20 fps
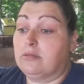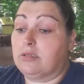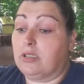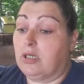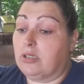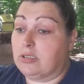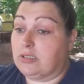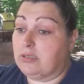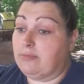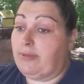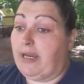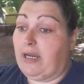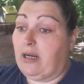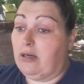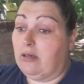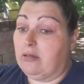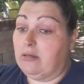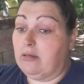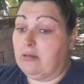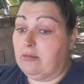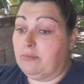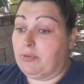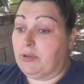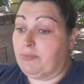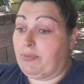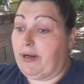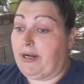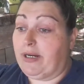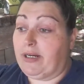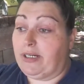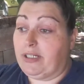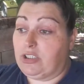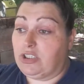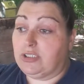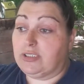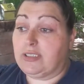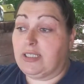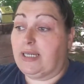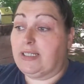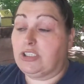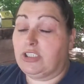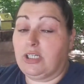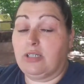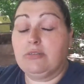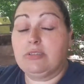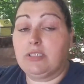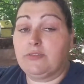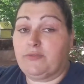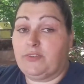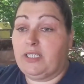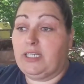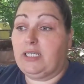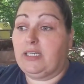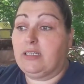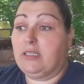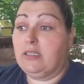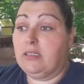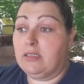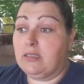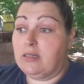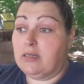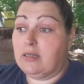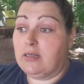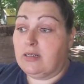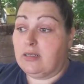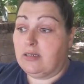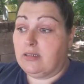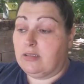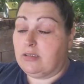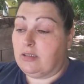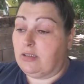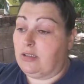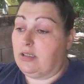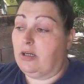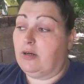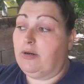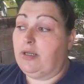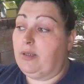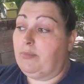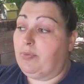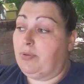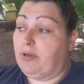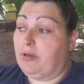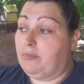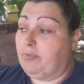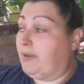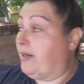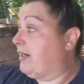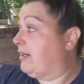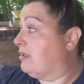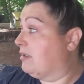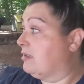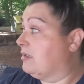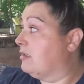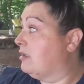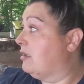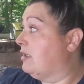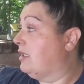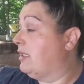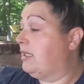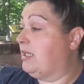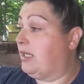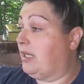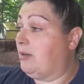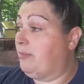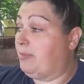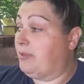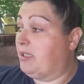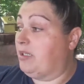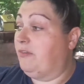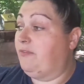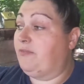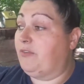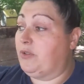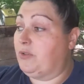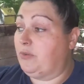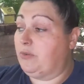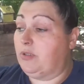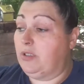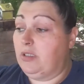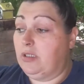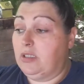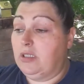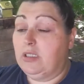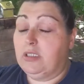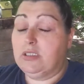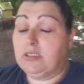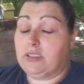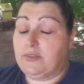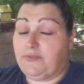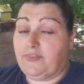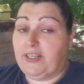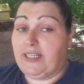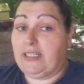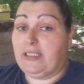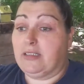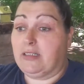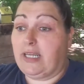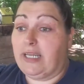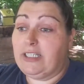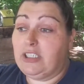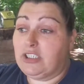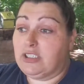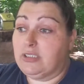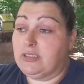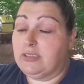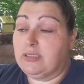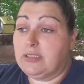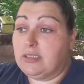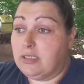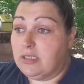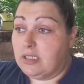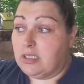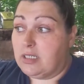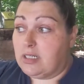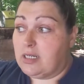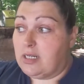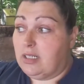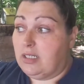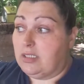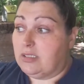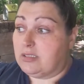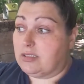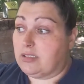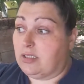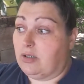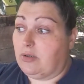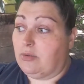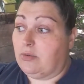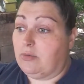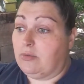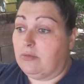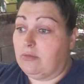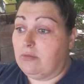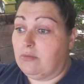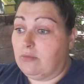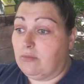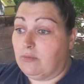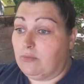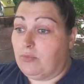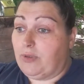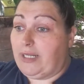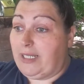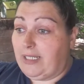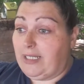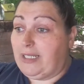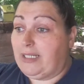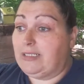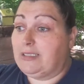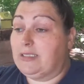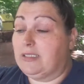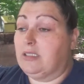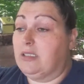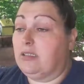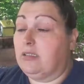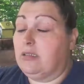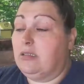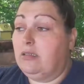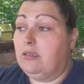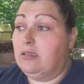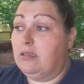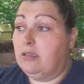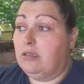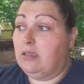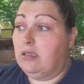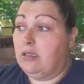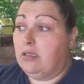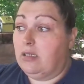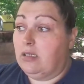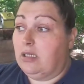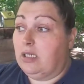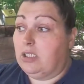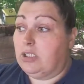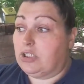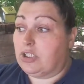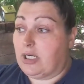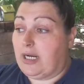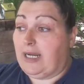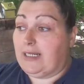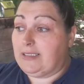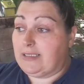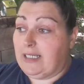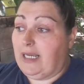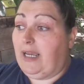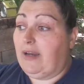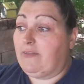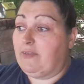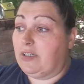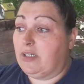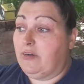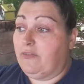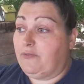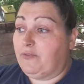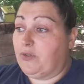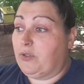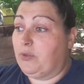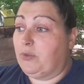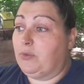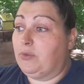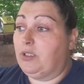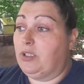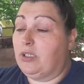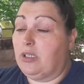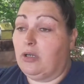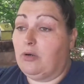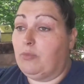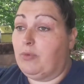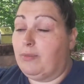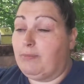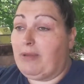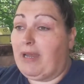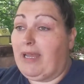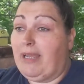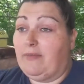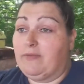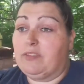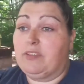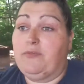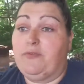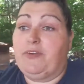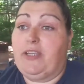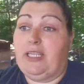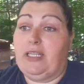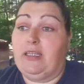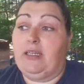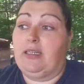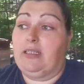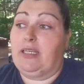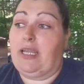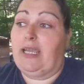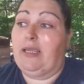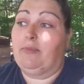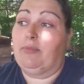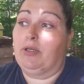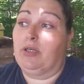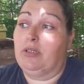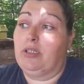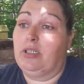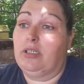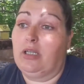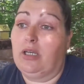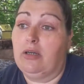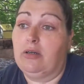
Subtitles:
talks about preparing just like Joseph did. He prepared and he kept enough food to feed the nations. So we need to try to have enough food. We might have to feed a neighbor,